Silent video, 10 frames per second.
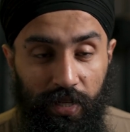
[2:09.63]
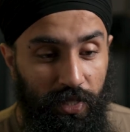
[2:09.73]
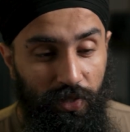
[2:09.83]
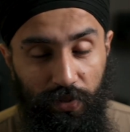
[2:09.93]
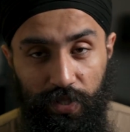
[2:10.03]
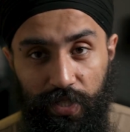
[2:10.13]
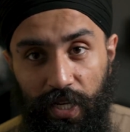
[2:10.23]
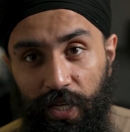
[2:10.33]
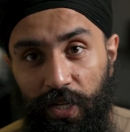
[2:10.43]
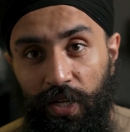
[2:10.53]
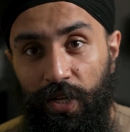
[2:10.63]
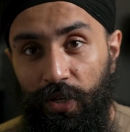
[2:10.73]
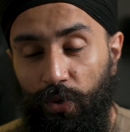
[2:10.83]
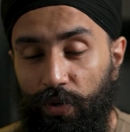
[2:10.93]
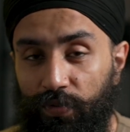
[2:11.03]
So instead,
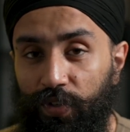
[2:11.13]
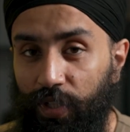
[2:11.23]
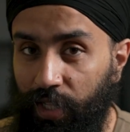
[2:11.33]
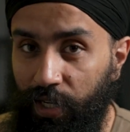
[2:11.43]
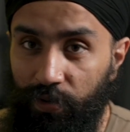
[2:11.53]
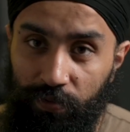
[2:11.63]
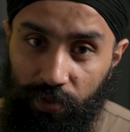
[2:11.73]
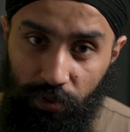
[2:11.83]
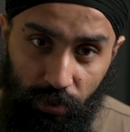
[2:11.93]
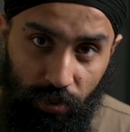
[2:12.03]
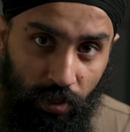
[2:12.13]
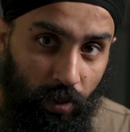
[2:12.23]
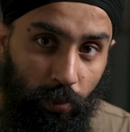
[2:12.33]
going for the lighter version